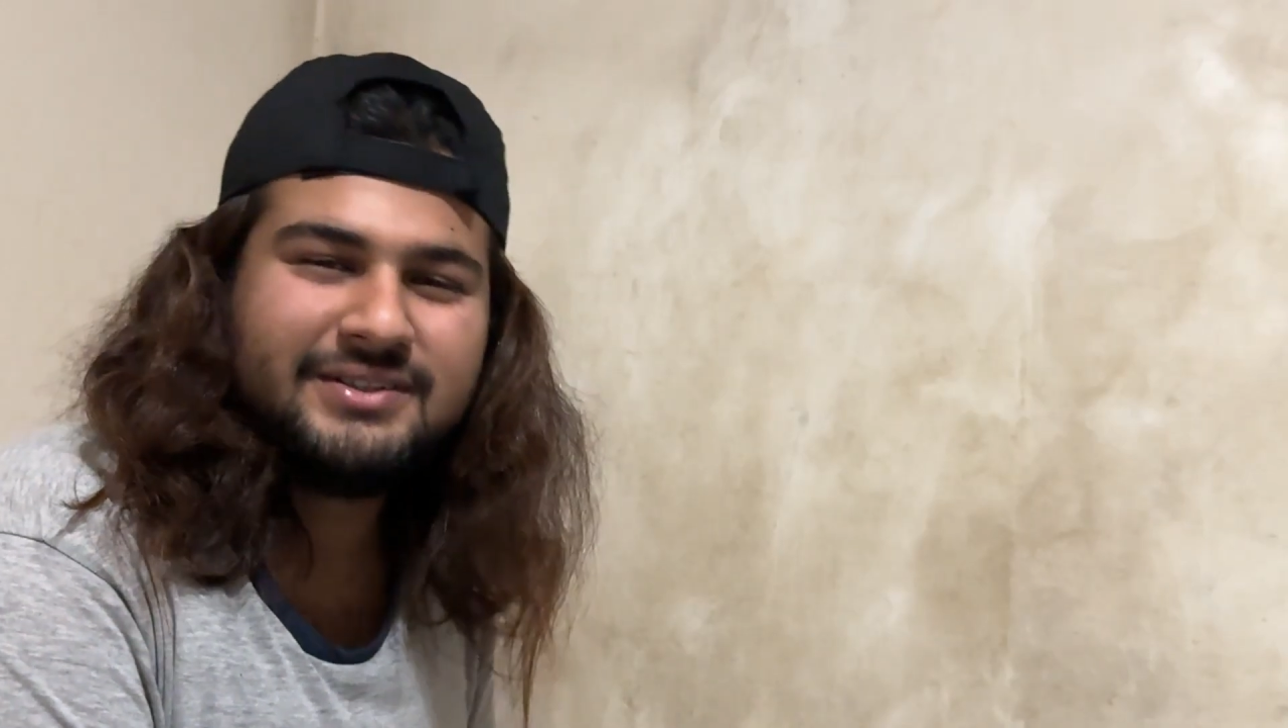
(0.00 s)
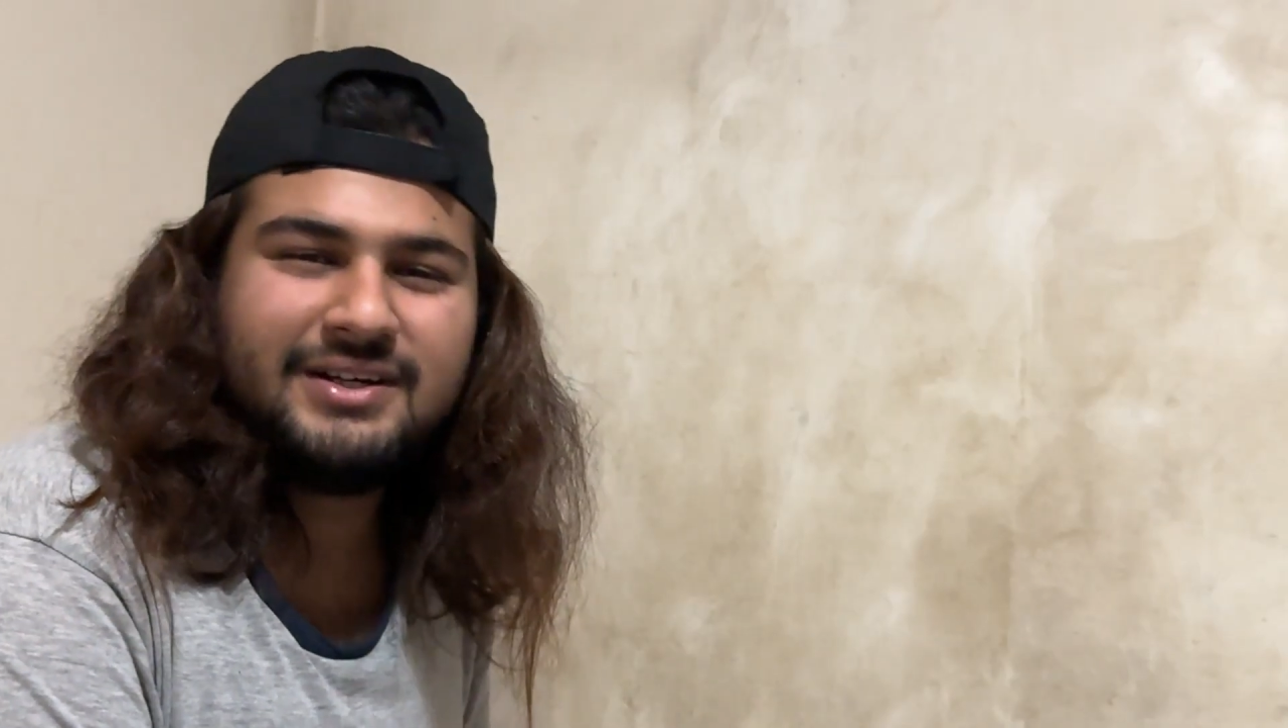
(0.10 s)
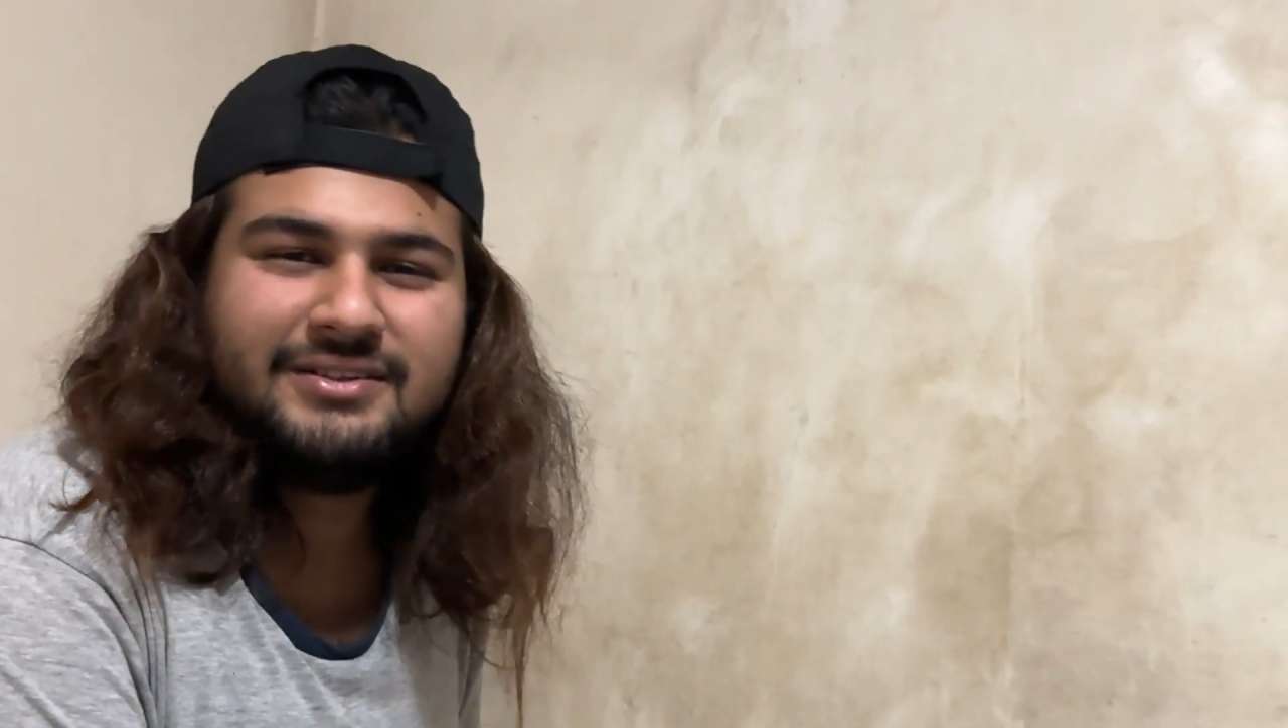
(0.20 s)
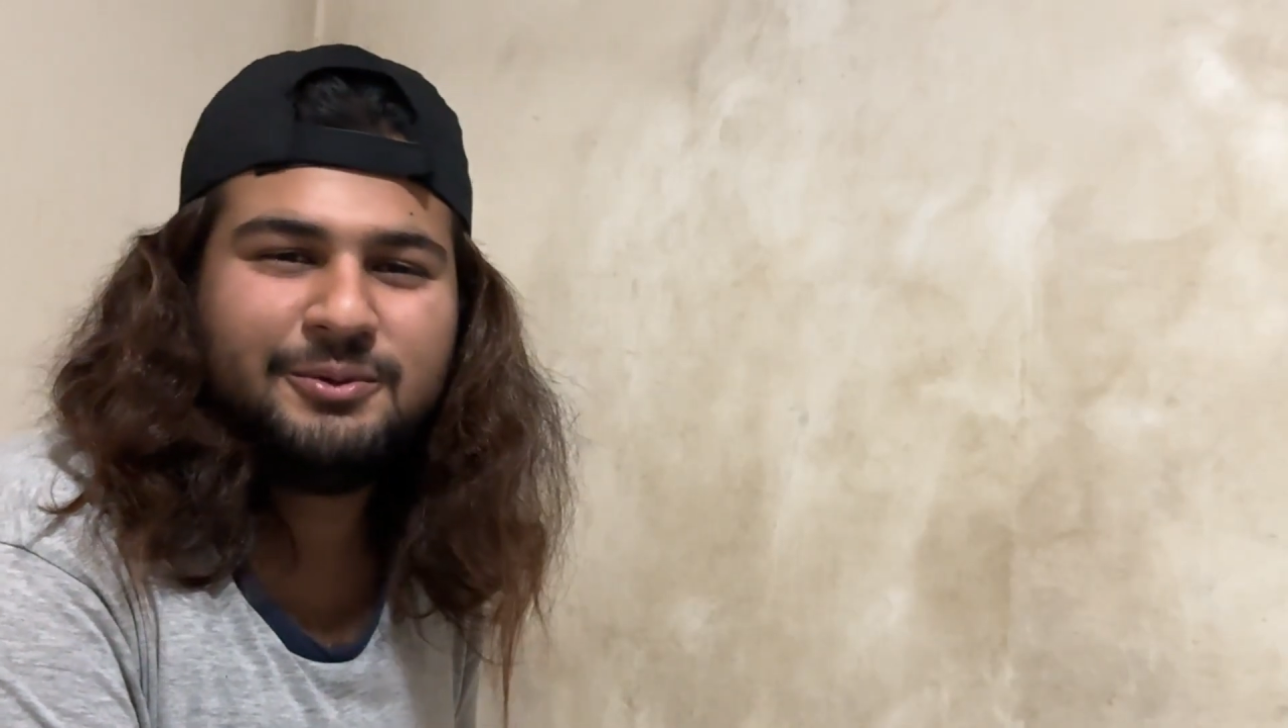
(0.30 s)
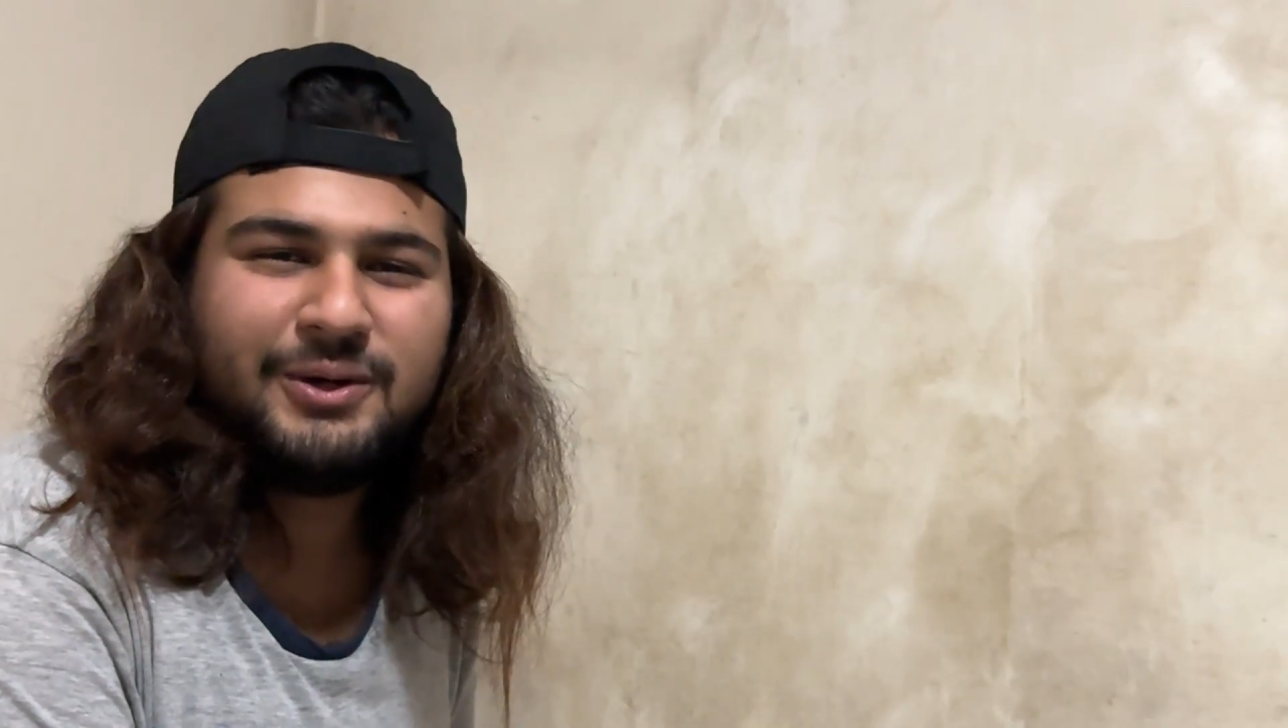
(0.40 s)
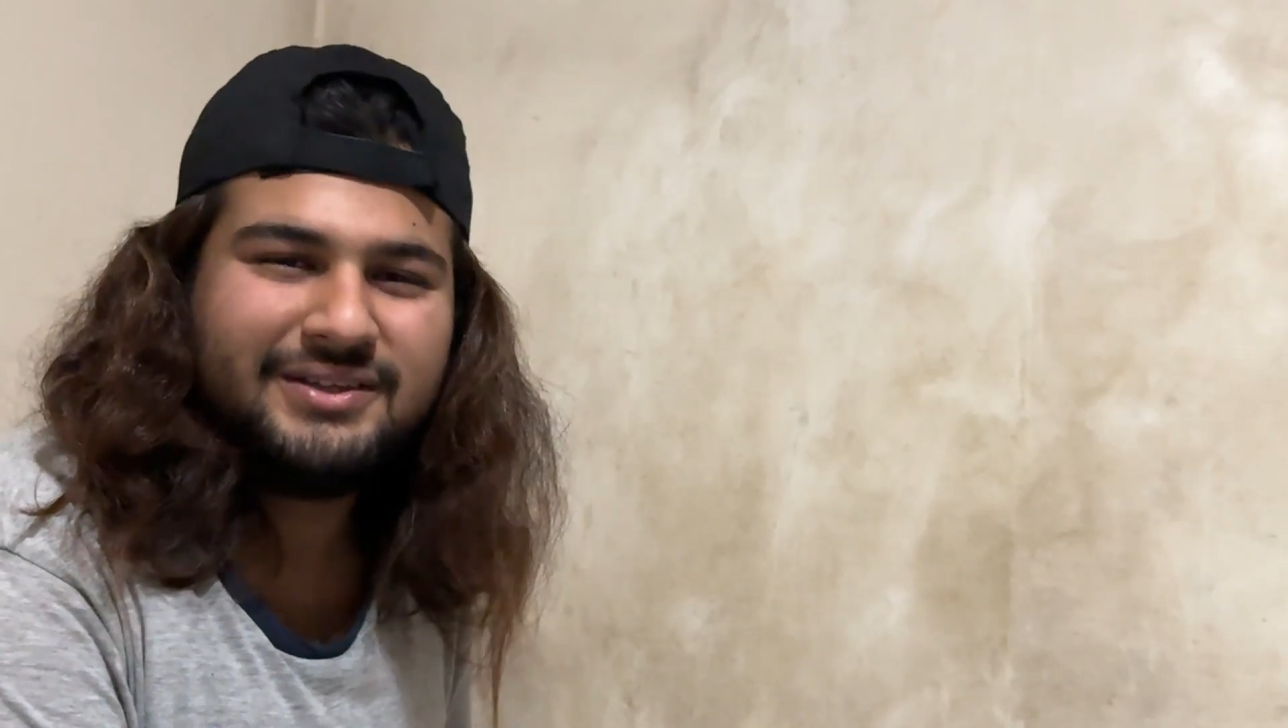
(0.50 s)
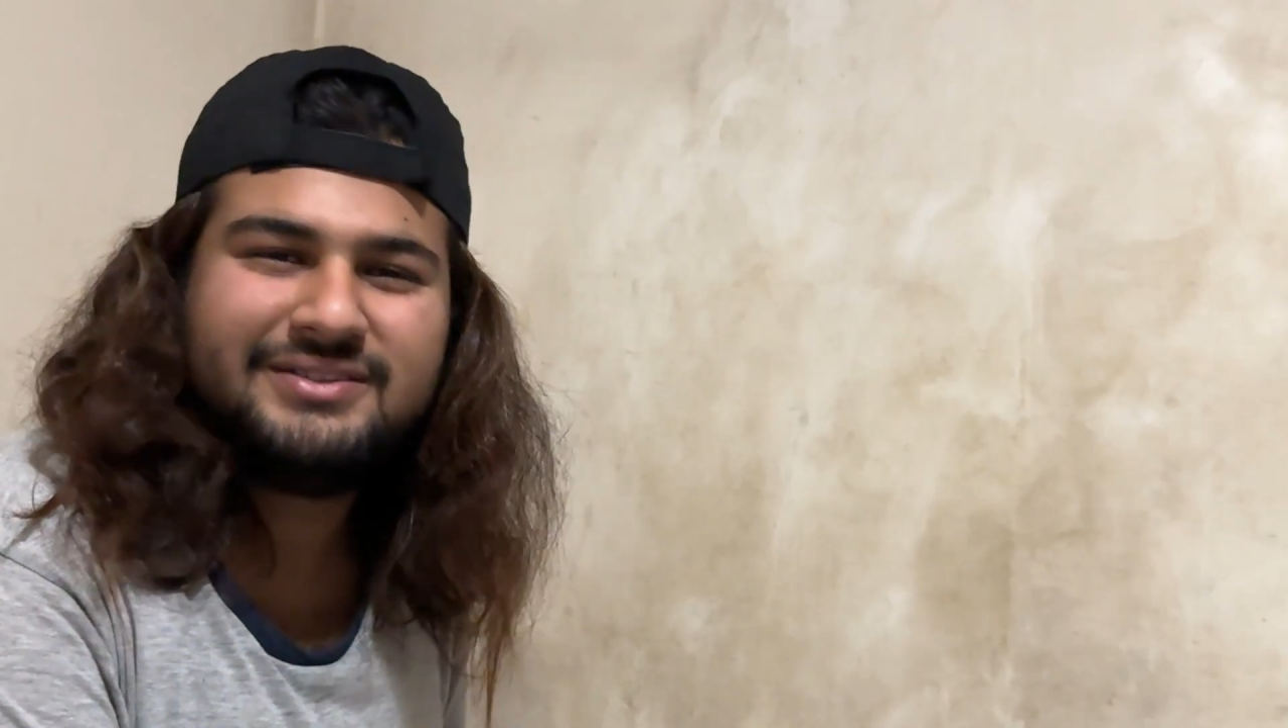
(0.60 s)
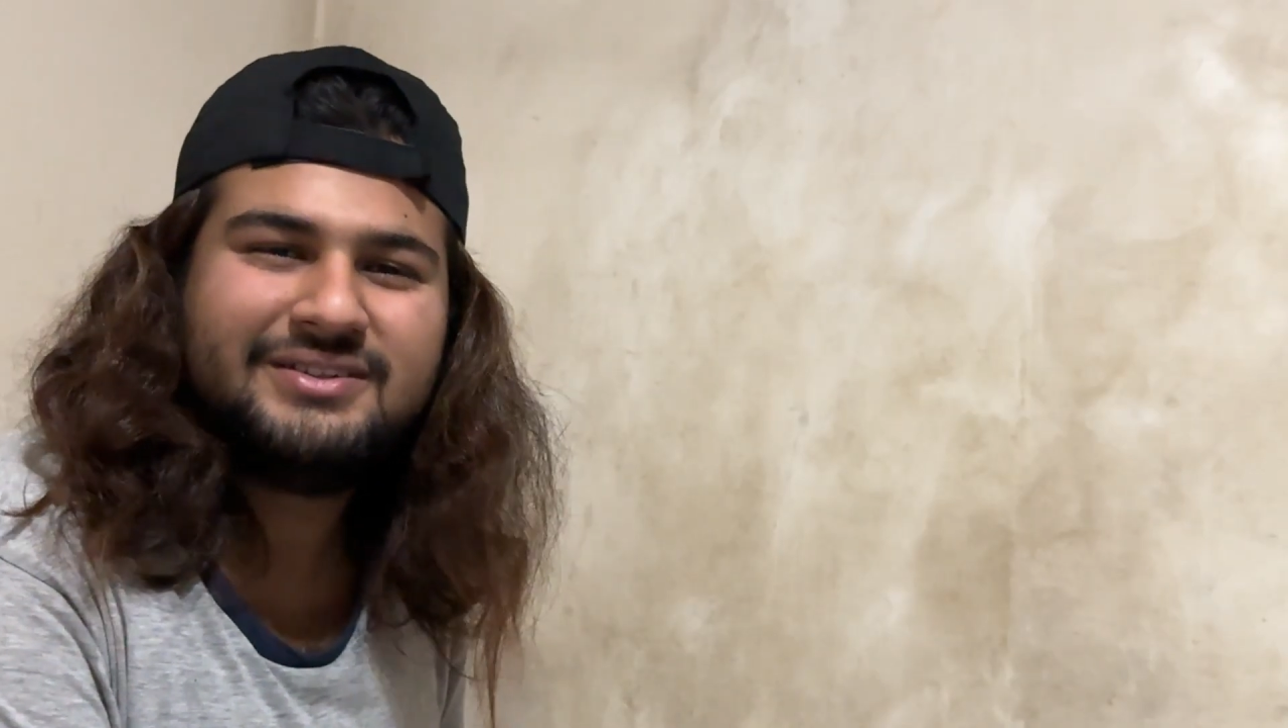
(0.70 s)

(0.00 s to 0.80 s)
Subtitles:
are other ways.